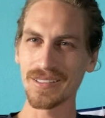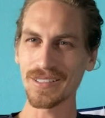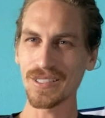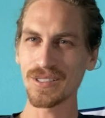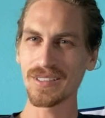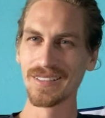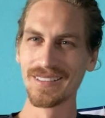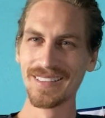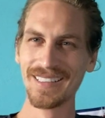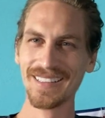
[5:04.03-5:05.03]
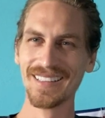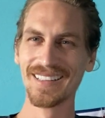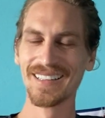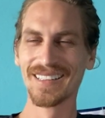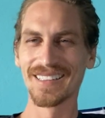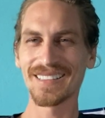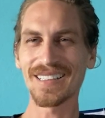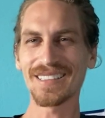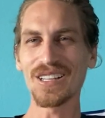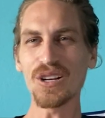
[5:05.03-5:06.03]
dude,
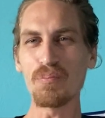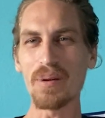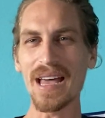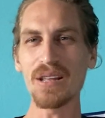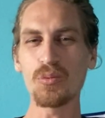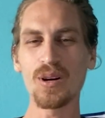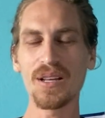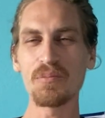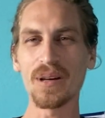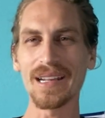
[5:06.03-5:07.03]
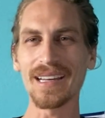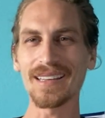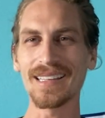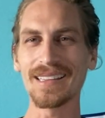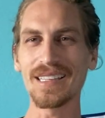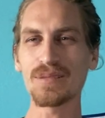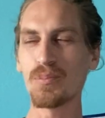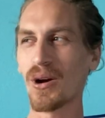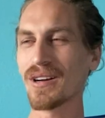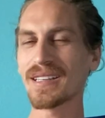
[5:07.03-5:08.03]
it's not a bad one, but like in this
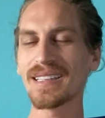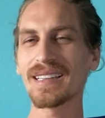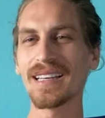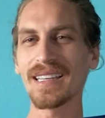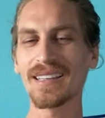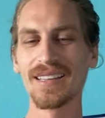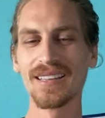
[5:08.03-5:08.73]
market, like,